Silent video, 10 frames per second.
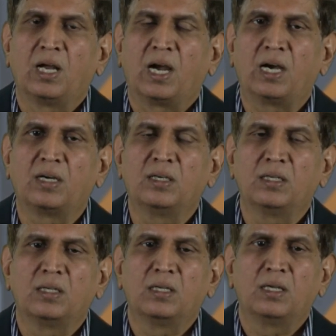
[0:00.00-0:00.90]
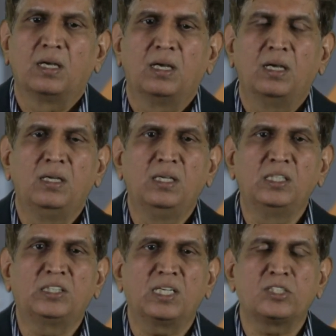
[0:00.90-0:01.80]
and
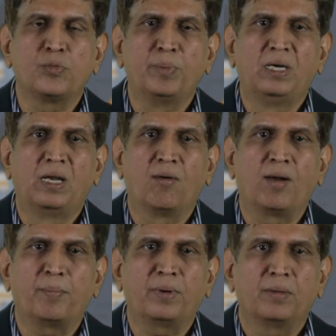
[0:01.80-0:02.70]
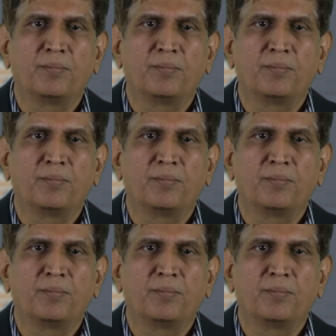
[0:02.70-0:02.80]
each has to be developed